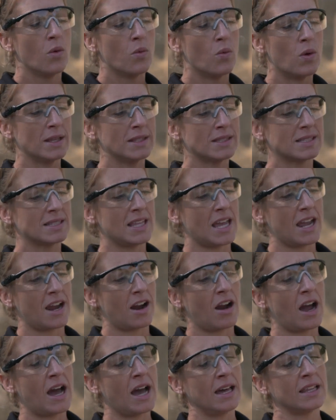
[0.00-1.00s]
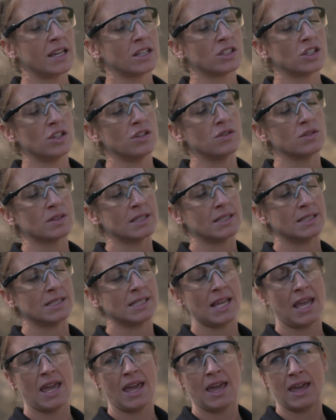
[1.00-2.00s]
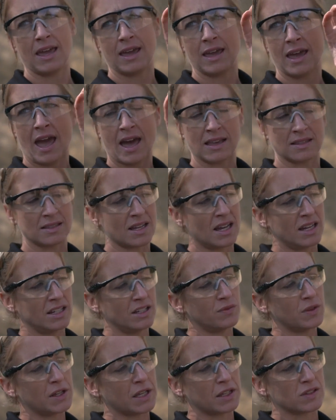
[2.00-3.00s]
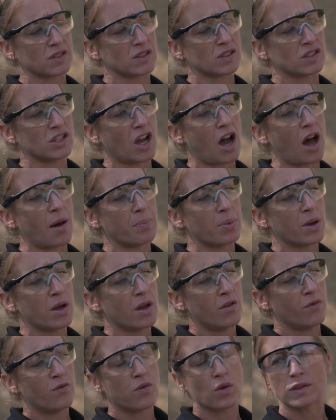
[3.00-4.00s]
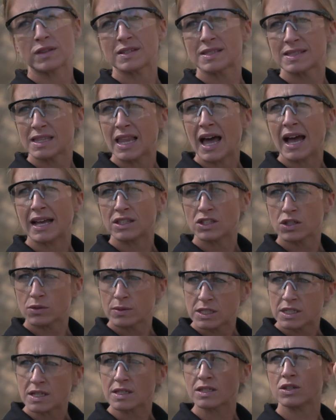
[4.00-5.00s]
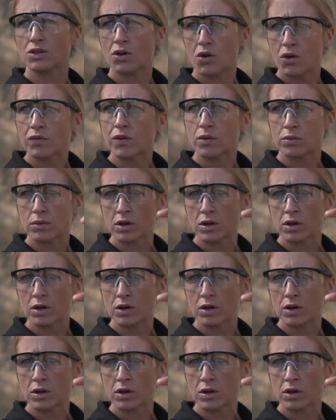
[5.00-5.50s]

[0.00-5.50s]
Once there, I like to use the tang as kind of like a stop for the slide so it doesn't over